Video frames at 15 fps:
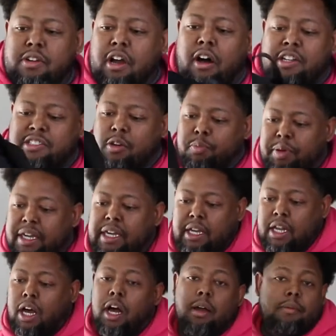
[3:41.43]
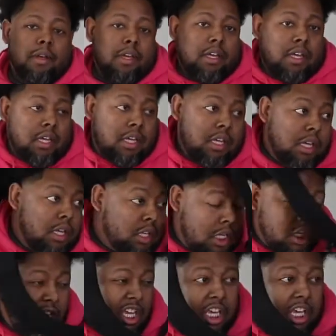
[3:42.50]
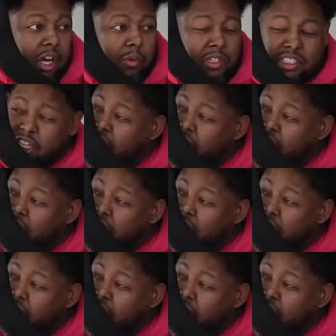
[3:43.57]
You can also pick it up Yo, what's